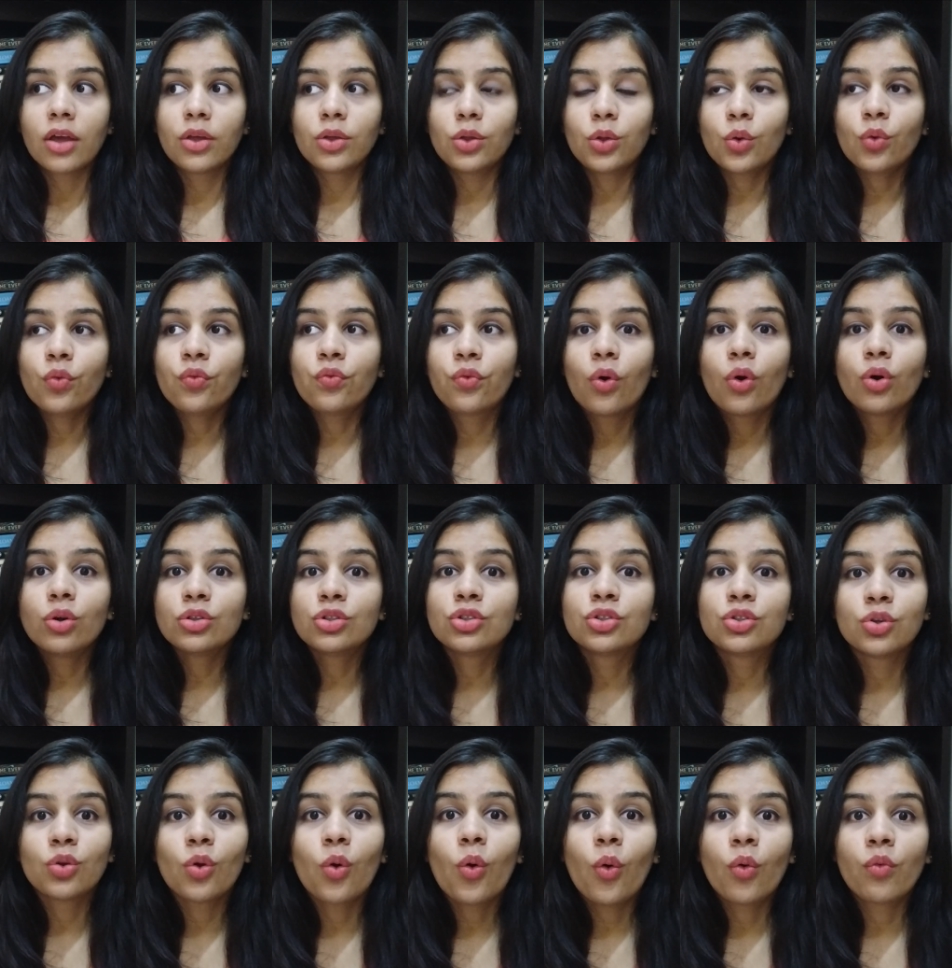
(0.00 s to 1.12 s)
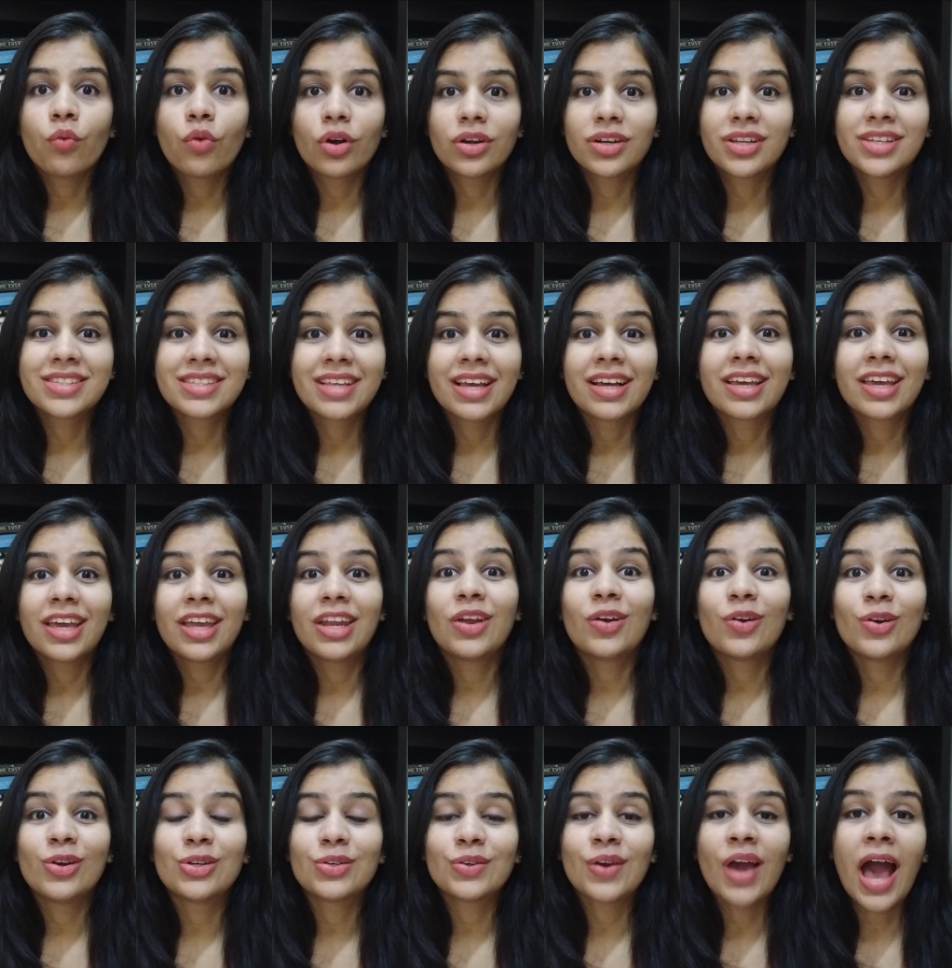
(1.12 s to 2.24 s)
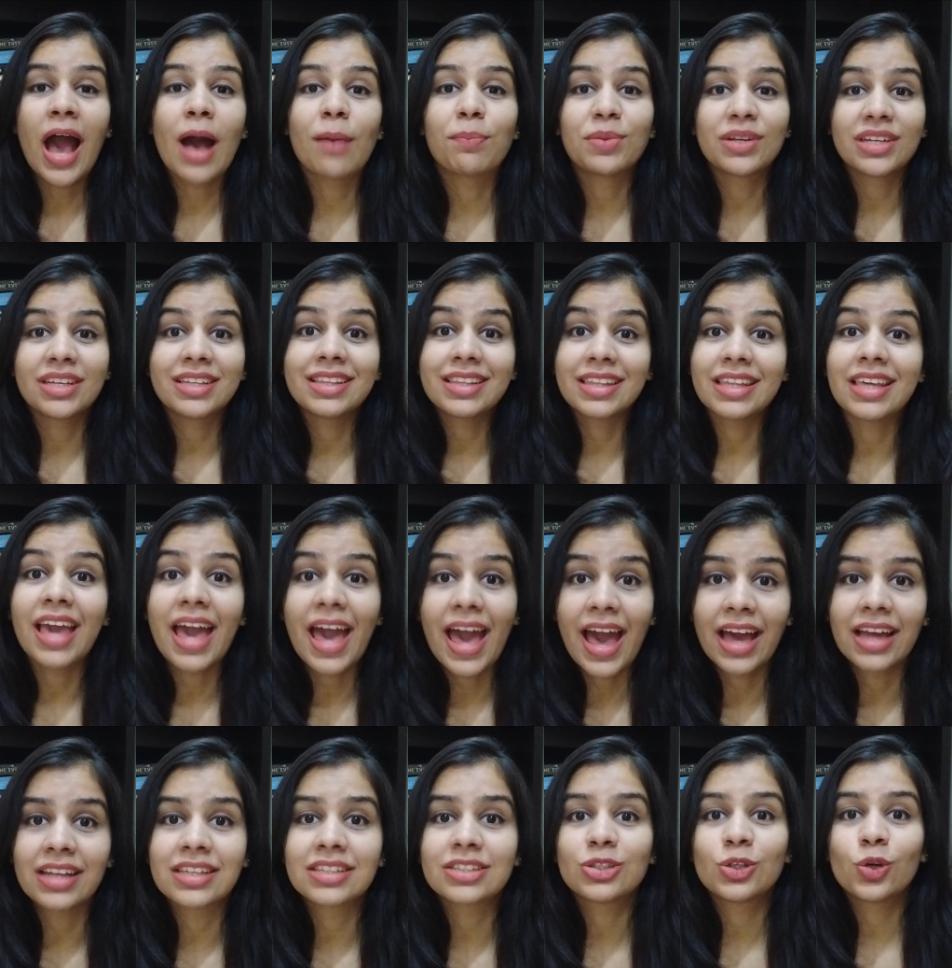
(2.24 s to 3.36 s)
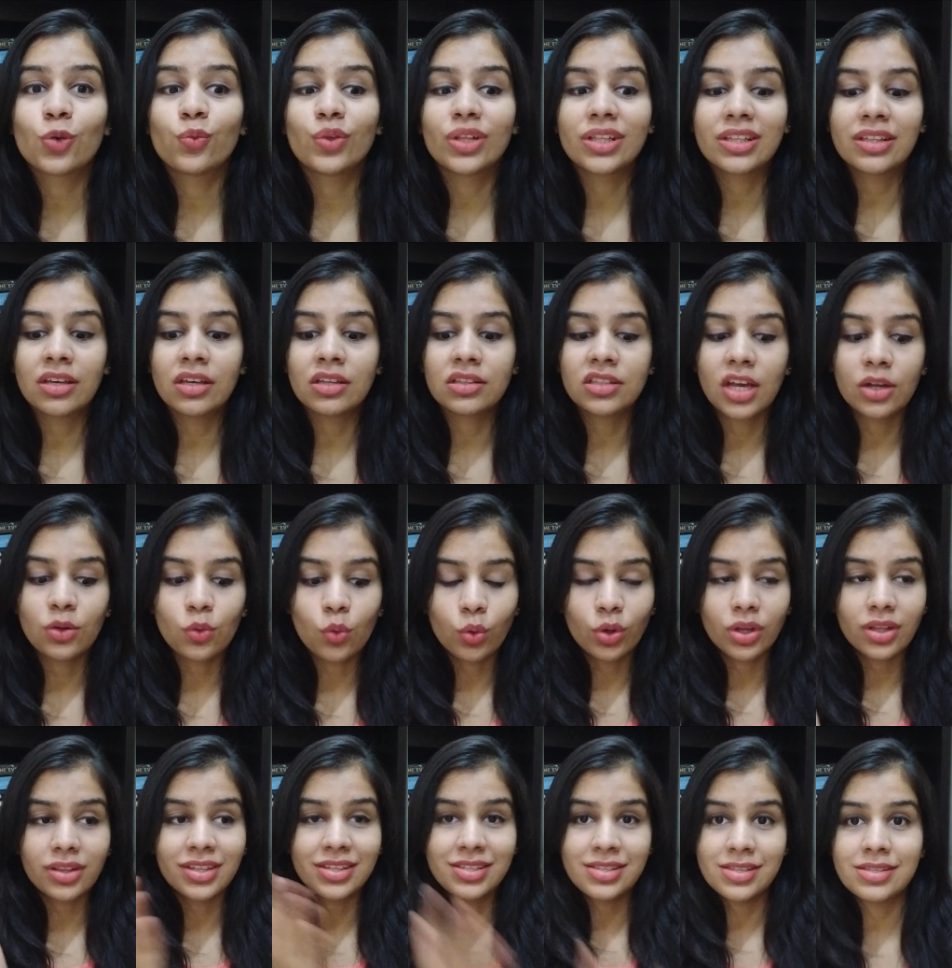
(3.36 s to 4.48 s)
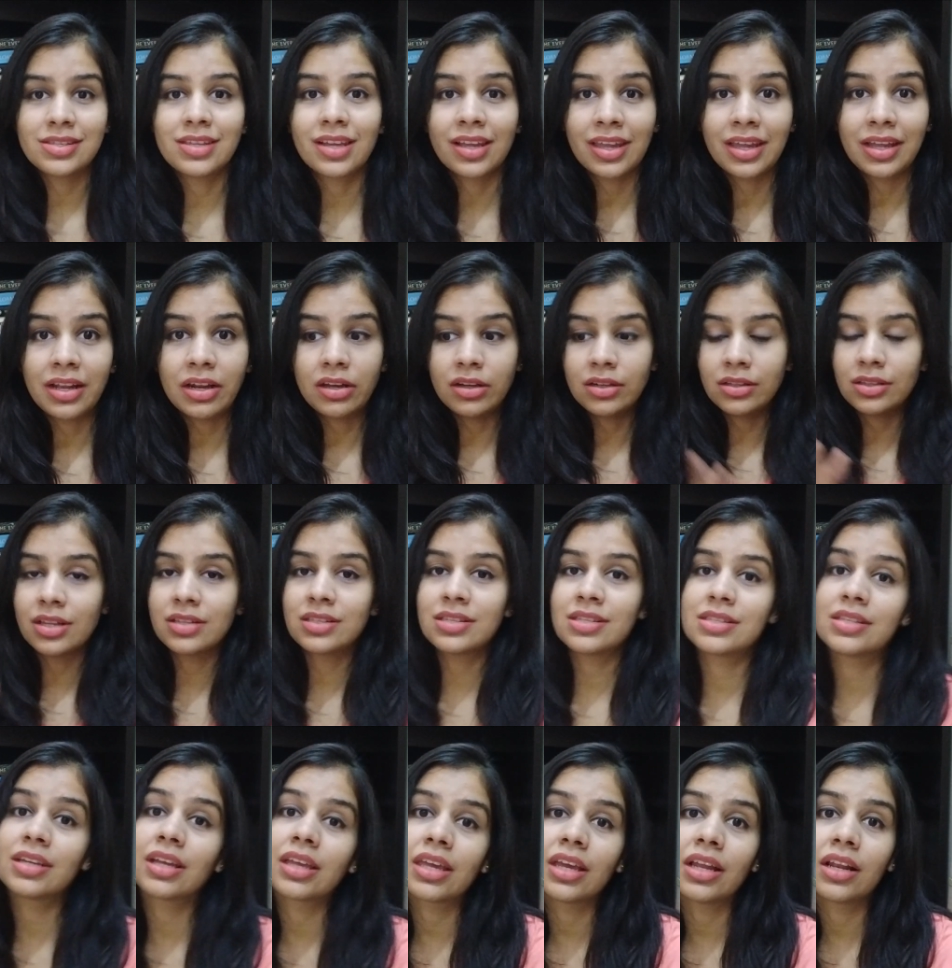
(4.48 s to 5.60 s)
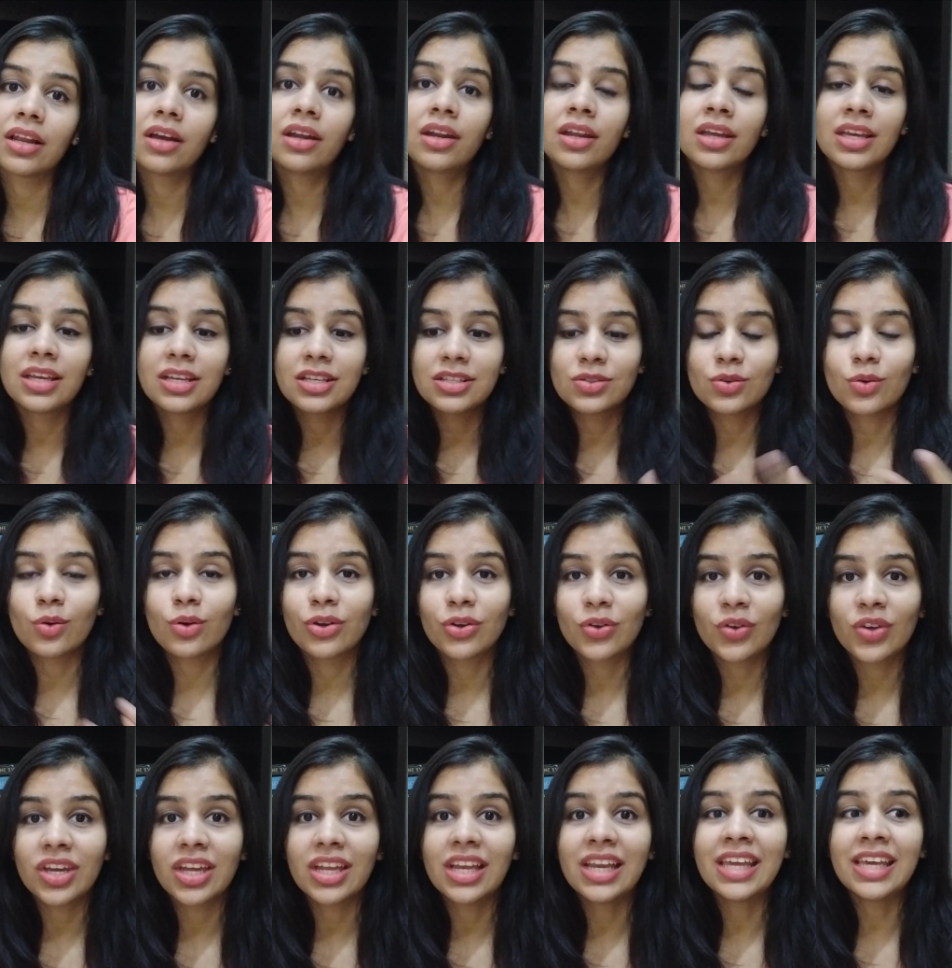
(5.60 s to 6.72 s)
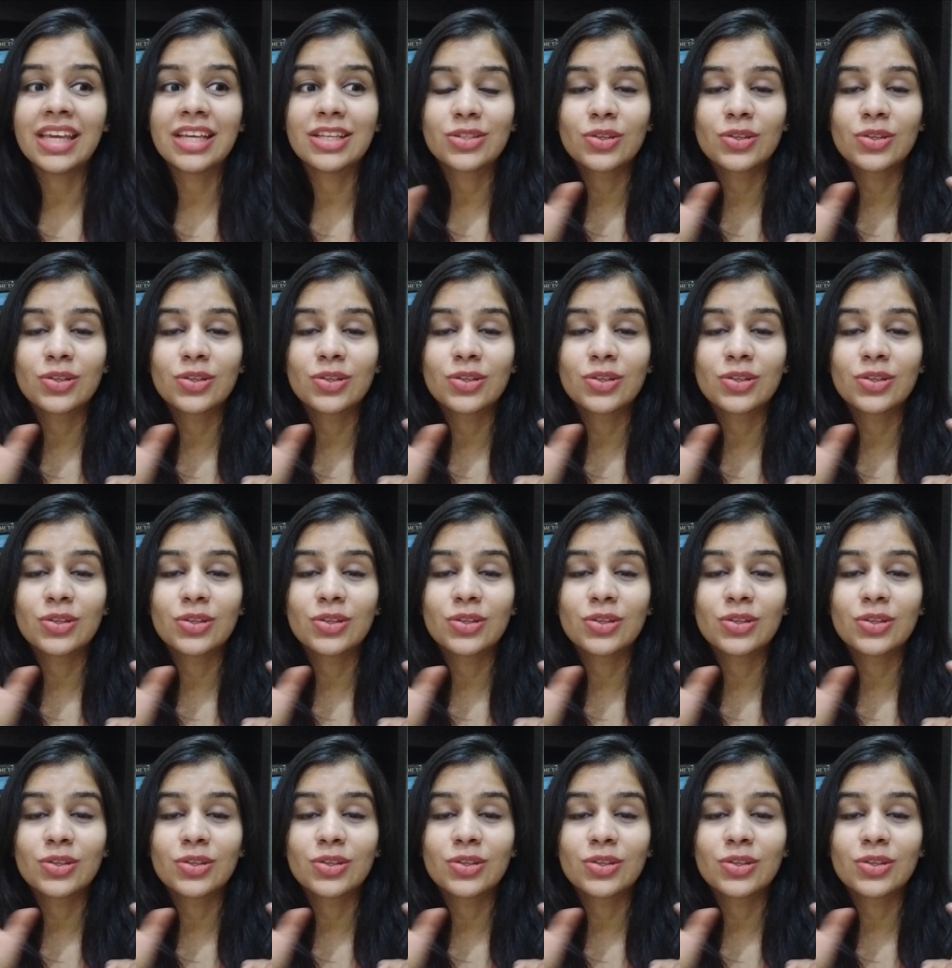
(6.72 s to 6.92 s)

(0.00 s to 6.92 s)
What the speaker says: you won't know what is again going to happen in the end. You will think that okay, this is the killer, he is going to kill,